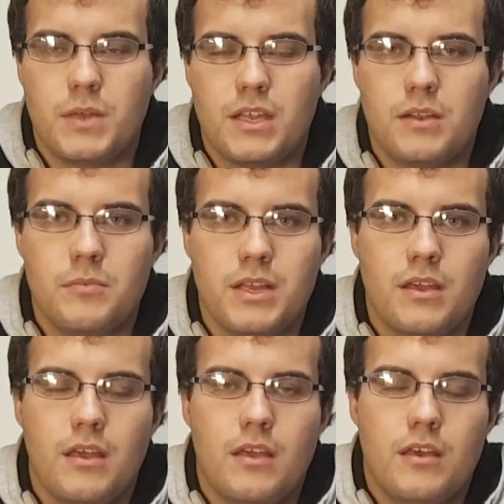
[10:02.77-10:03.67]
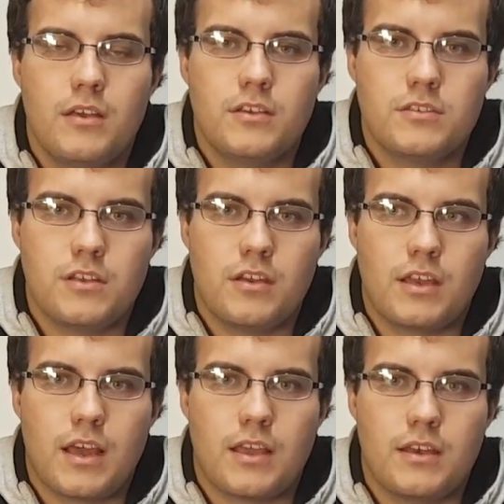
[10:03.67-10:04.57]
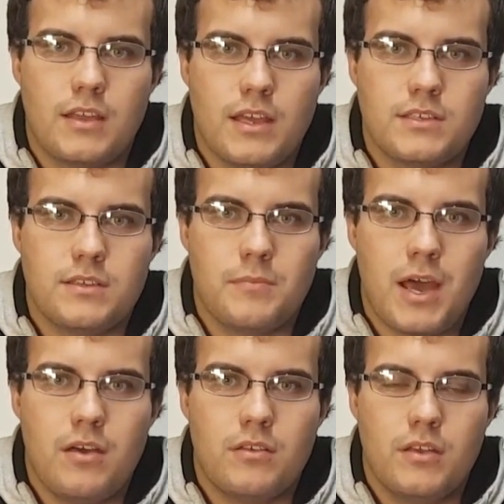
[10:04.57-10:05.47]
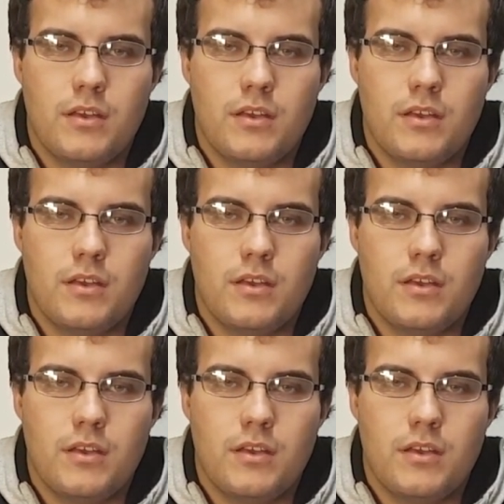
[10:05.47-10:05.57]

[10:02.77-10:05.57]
a little bit, so that I can test them out